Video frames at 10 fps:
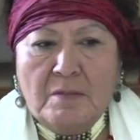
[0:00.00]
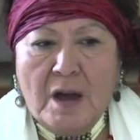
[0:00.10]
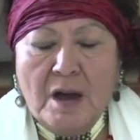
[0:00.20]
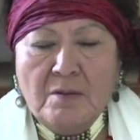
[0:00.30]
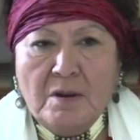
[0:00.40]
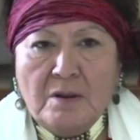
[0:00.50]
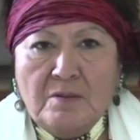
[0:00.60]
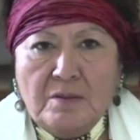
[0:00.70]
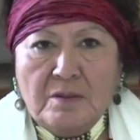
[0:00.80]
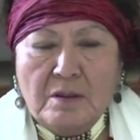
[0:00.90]
I work
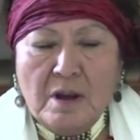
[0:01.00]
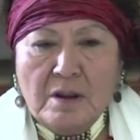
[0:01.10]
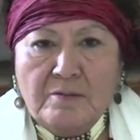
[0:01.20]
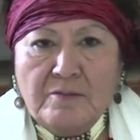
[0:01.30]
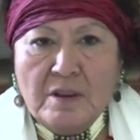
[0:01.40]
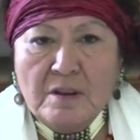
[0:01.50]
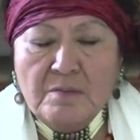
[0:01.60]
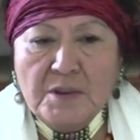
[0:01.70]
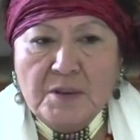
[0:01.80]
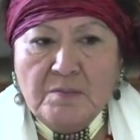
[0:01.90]
with a lot of young
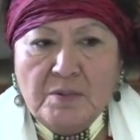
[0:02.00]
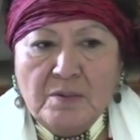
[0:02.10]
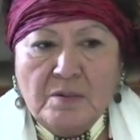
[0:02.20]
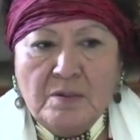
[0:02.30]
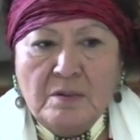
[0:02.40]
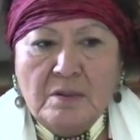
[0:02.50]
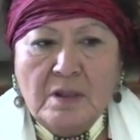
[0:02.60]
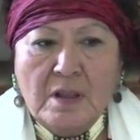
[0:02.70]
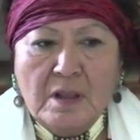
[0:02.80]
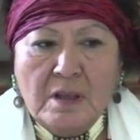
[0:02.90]
people
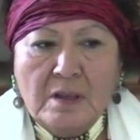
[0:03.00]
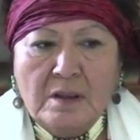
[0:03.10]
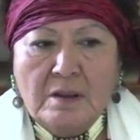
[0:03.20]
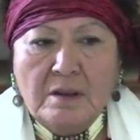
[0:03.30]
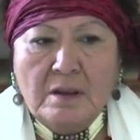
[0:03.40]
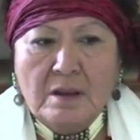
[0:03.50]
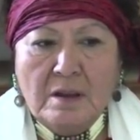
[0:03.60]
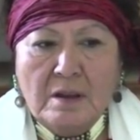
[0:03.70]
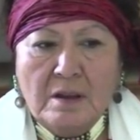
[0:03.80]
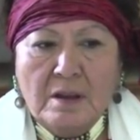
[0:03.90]
and
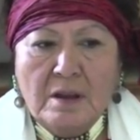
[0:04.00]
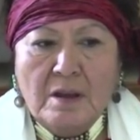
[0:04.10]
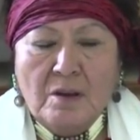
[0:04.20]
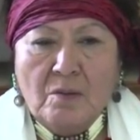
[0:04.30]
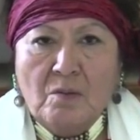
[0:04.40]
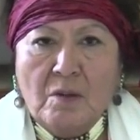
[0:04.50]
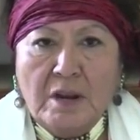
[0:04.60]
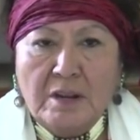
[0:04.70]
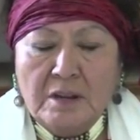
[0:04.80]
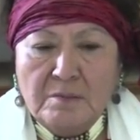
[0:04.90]

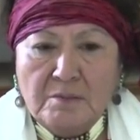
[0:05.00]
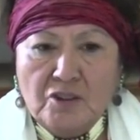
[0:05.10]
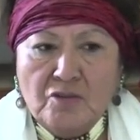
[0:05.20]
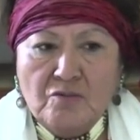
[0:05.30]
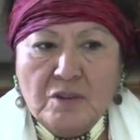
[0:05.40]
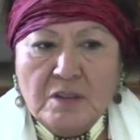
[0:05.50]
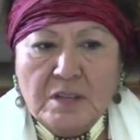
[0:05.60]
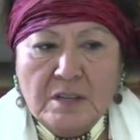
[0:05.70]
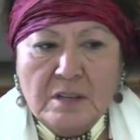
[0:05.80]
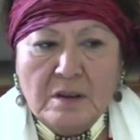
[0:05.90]
wanting them to
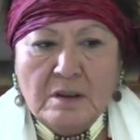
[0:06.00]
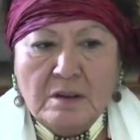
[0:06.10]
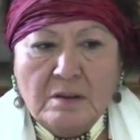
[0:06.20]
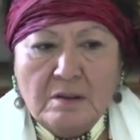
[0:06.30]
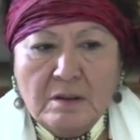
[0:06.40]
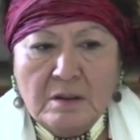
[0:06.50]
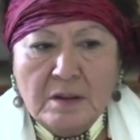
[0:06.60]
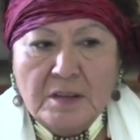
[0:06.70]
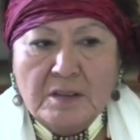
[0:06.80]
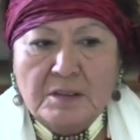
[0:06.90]
really uh,
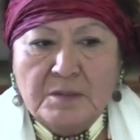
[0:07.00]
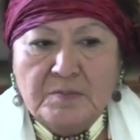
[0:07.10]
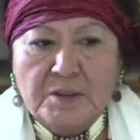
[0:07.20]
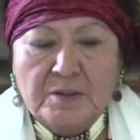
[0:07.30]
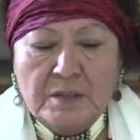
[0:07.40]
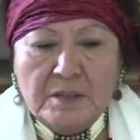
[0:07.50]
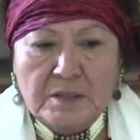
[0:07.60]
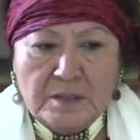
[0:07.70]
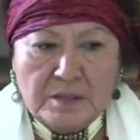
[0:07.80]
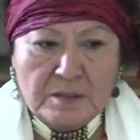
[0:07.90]

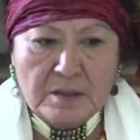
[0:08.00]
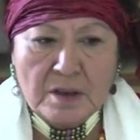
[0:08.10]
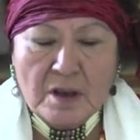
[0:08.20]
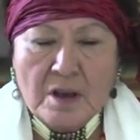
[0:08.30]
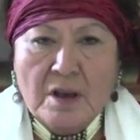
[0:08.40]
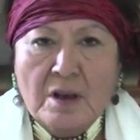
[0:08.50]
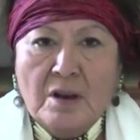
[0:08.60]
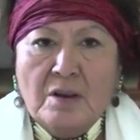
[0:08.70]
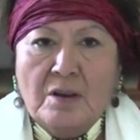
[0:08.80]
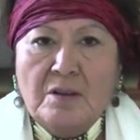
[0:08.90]
experience
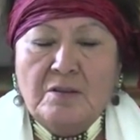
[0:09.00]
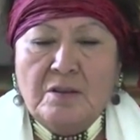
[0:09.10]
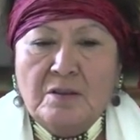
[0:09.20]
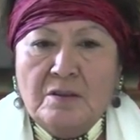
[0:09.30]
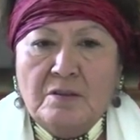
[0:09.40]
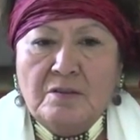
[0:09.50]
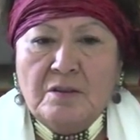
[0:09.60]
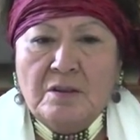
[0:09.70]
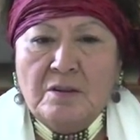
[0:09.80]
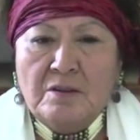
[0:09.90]
the,
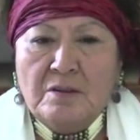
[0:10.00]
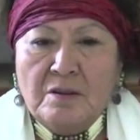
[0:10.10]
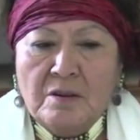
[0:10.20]
their